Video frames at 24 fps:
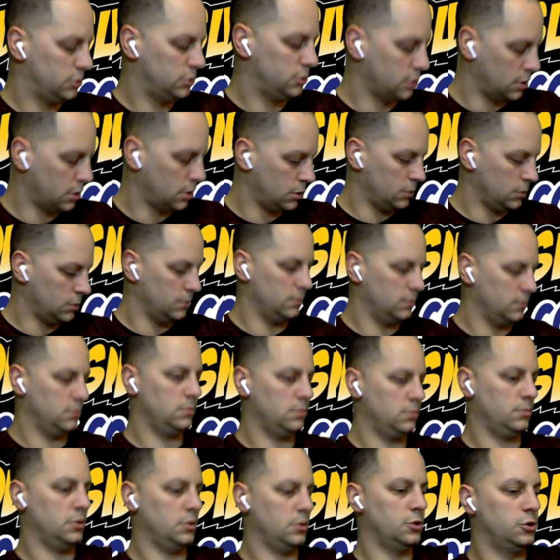So
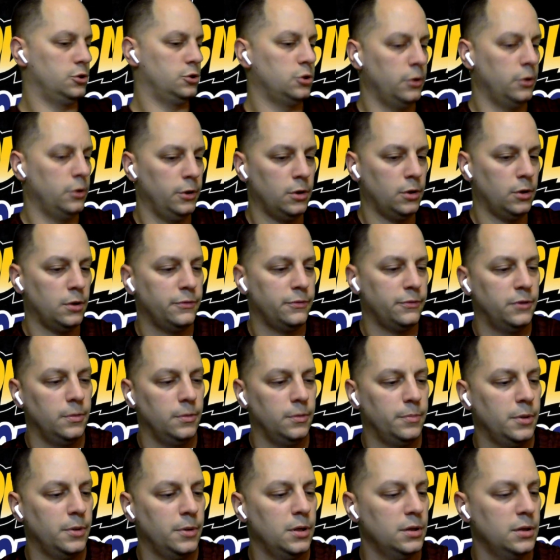I'm going to show you off
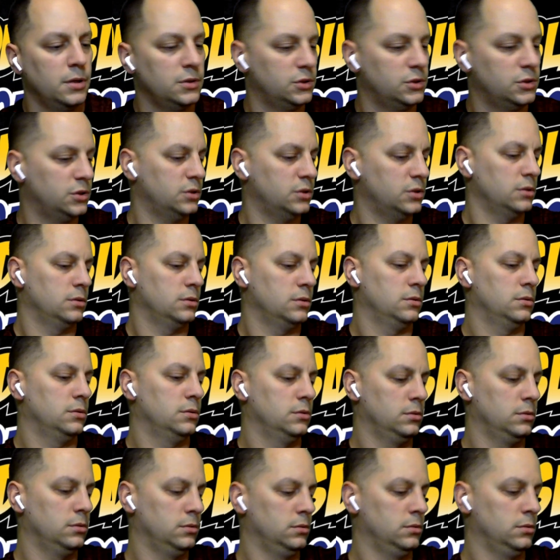the
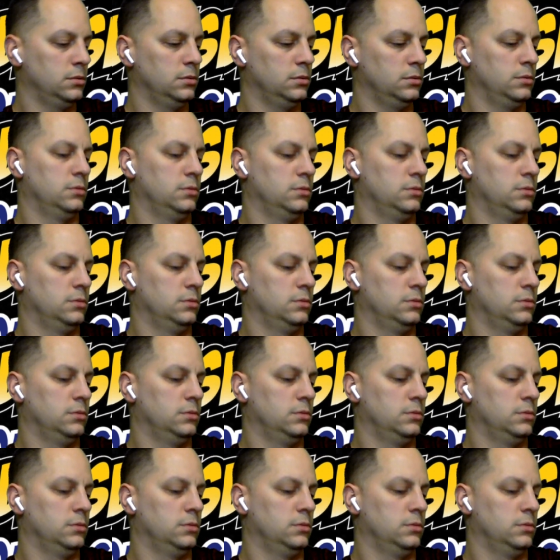books.